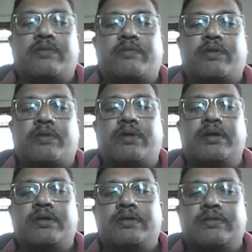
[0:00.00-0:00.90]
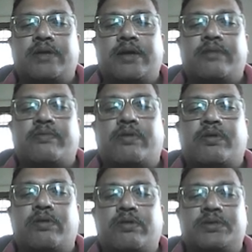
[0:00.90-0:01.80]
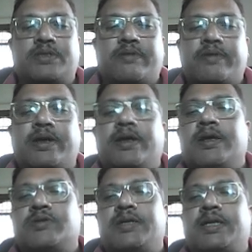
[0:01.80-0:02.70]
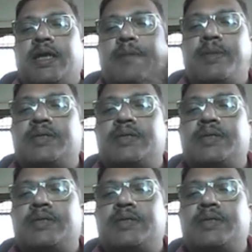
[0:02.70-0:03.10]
photon, and the photon goes away, so it emits